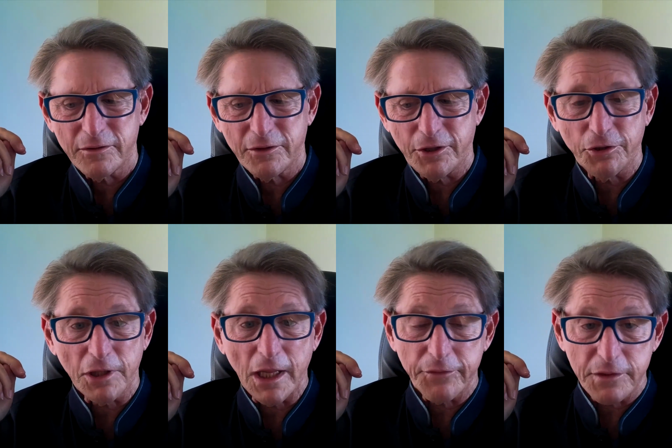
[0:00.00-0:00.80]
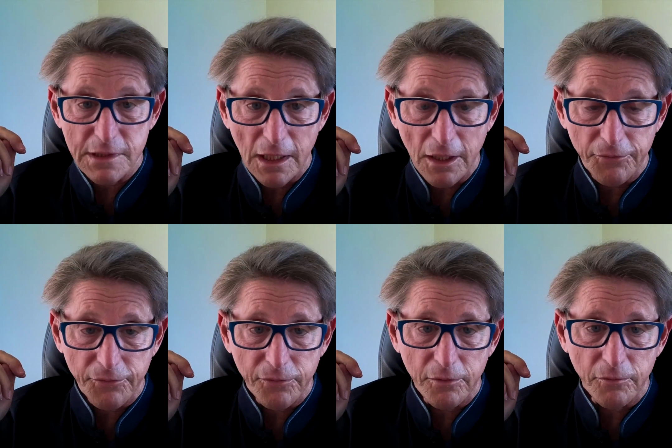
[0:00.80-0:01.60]
Do you love
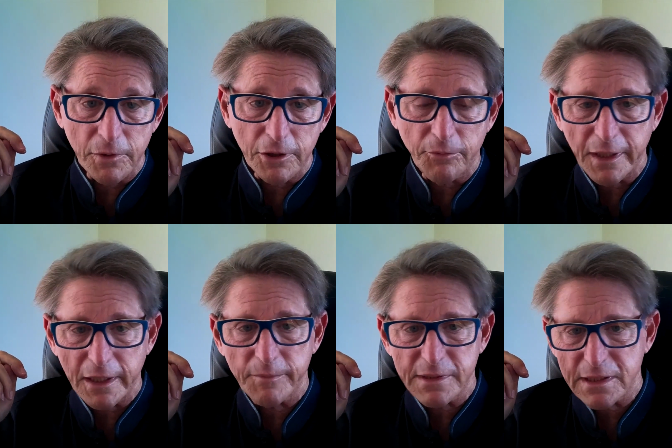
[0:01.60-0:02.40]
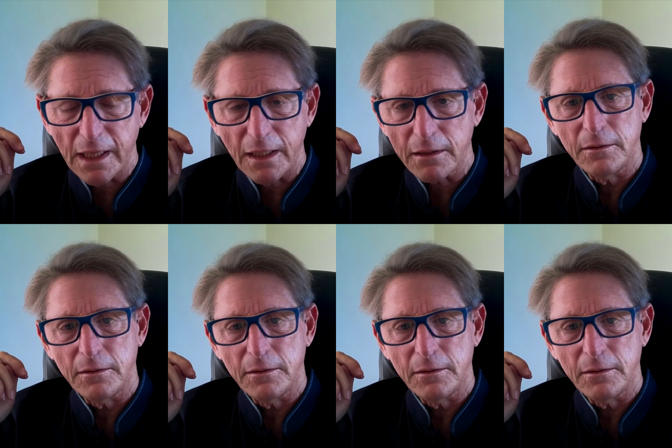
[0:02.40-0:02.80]
yourself when you make a mistake?